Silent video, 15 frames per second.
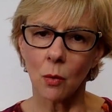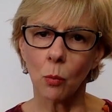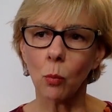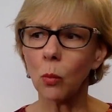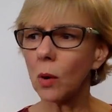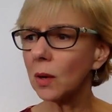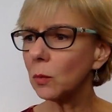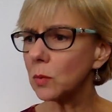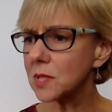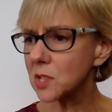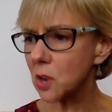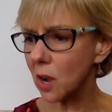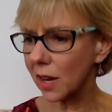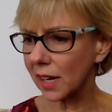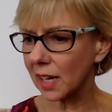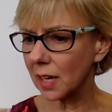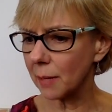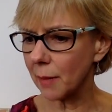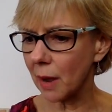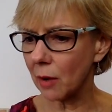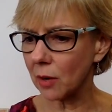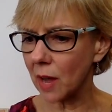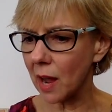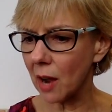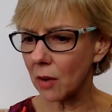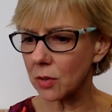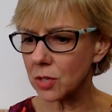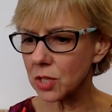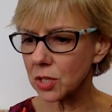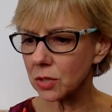One was talking about
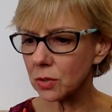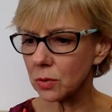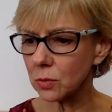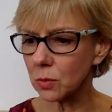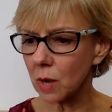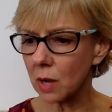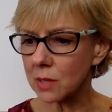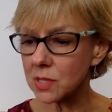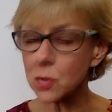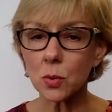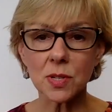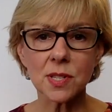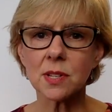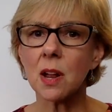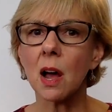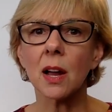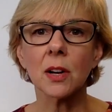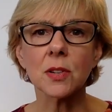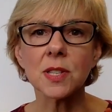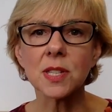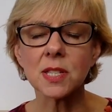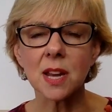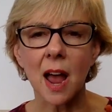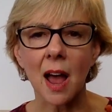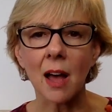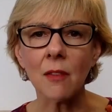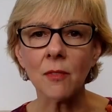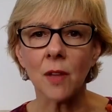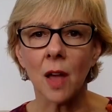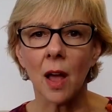how to source and hire
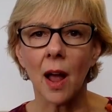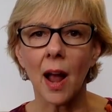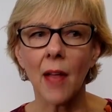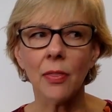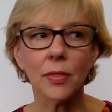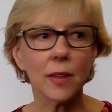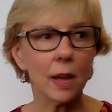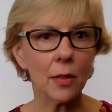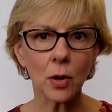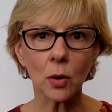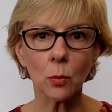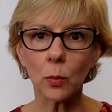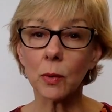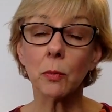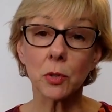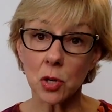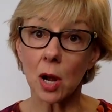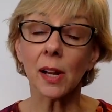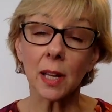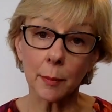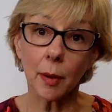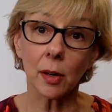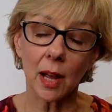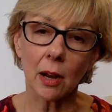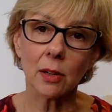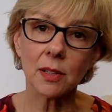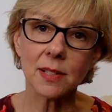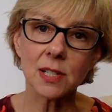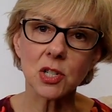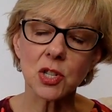staff, and the other, we were talking about how
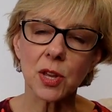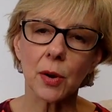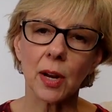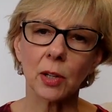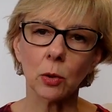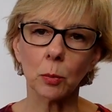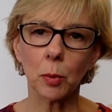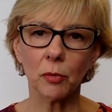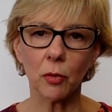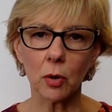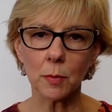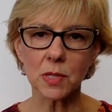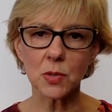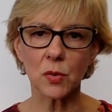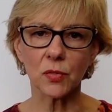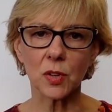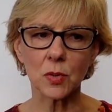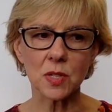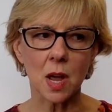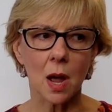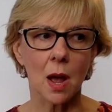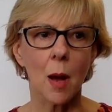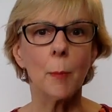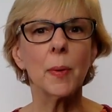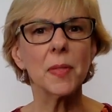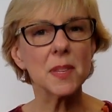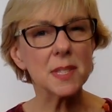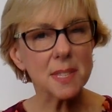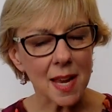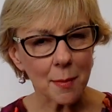to ditch their annual performance reviews. But
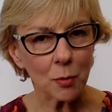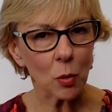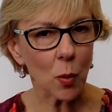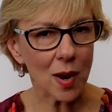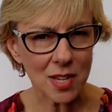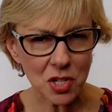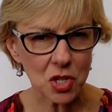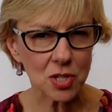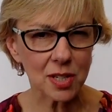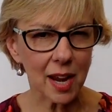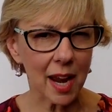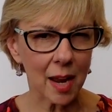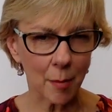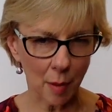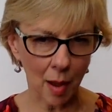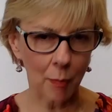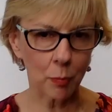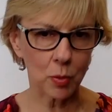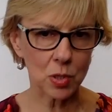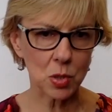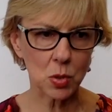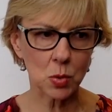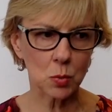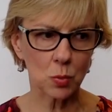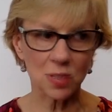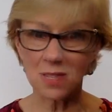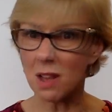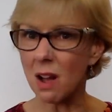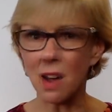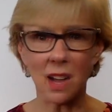the same question came up, which
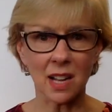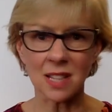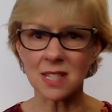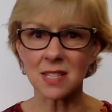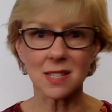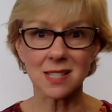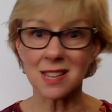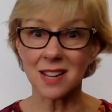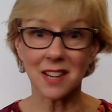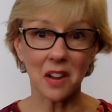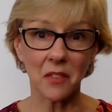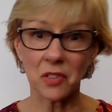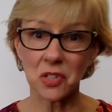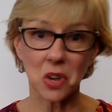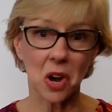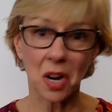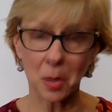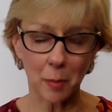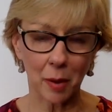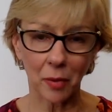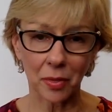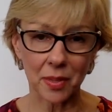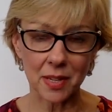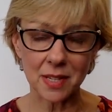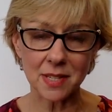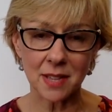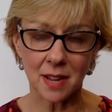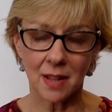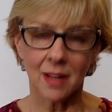was odd since I never talk about this.